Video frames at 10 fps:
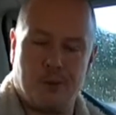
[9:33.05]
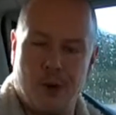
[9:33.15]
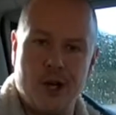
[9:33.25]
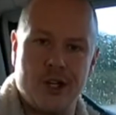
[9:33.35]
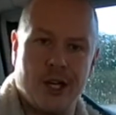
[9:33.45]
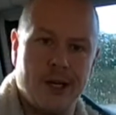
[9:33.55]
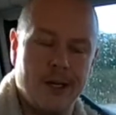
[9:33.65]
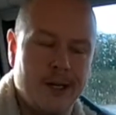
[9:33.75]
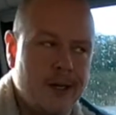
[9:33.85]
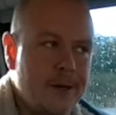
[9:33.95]
pressure
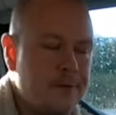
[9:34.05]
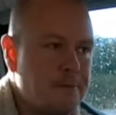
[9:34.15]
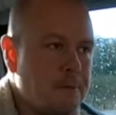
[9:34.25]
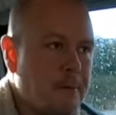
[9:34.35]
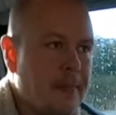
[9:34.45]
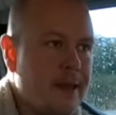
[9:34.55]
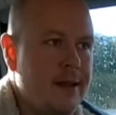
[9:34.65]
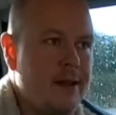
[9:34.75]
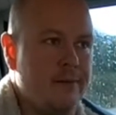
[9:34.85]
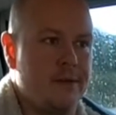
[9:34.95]

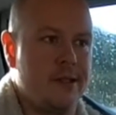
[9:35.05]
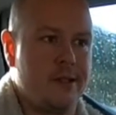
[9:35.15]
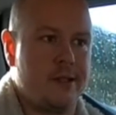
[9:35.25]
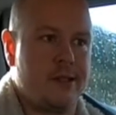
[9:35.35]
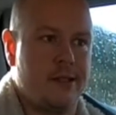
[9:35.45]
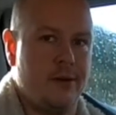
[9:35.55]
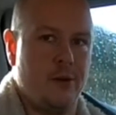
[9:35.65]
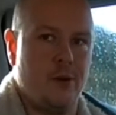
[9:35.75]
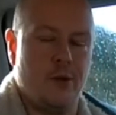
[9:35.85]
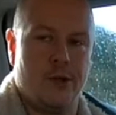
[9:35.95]

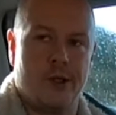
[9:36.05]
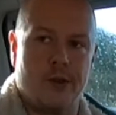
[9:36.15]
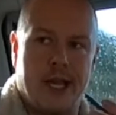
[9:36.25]
to